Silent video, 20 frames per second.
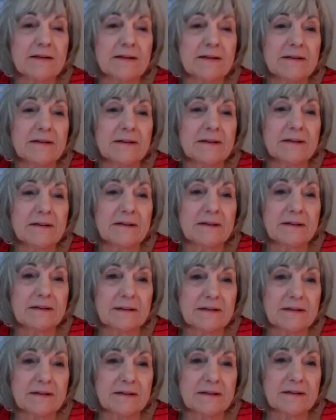
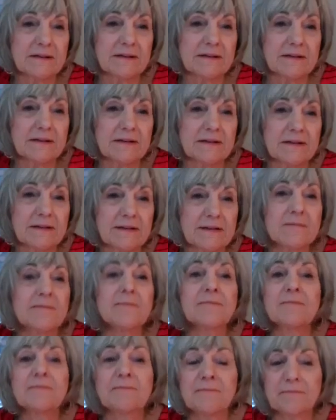
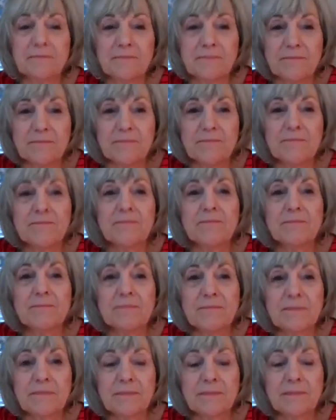
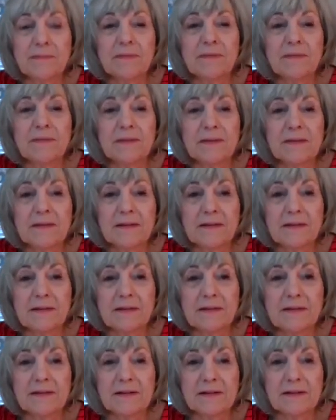
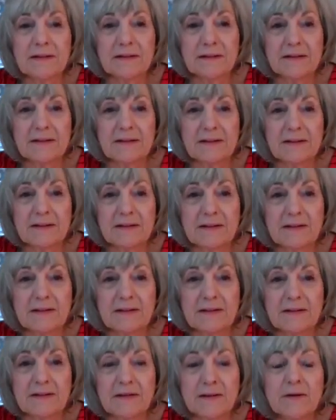
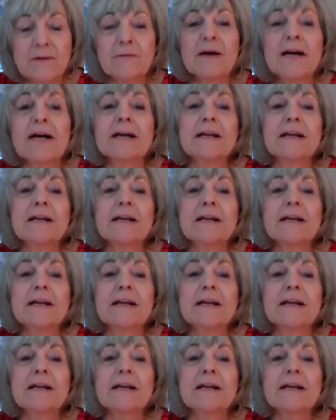This person isn't speaking.